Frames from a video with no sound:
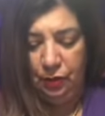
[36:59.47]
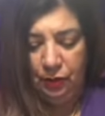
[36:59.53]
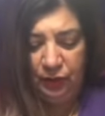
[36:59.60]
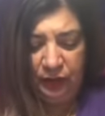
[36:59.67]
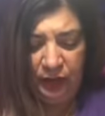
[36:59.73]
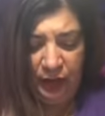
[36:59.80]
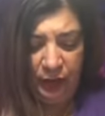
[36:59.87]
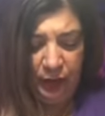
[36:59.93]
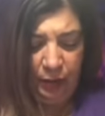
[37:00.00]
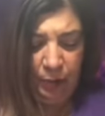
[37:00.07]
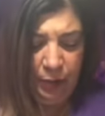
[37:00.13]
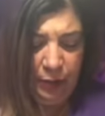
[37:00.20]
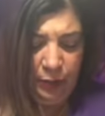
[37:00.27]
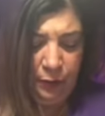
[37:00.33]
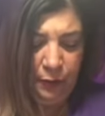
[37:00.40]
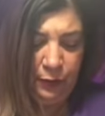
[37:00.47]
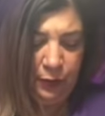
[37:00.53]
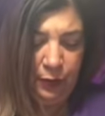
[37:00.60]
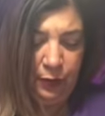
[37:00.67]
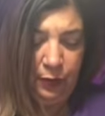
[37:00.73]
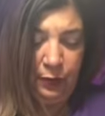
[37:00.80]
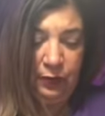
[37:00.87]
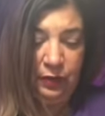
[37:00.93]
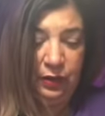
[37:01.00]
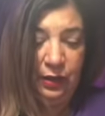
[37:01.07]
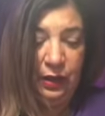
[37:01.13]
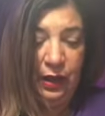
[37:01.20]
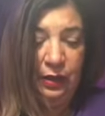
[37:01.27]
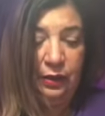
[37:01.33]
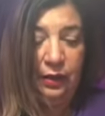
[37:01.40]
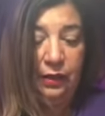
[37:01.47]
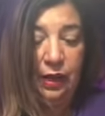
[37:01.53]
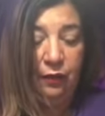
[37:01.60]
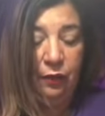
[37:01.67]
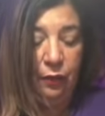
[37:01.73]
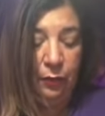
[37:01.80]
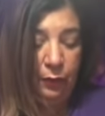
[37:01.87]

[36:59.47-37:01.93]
This is like a mother figure. See, again, the Devil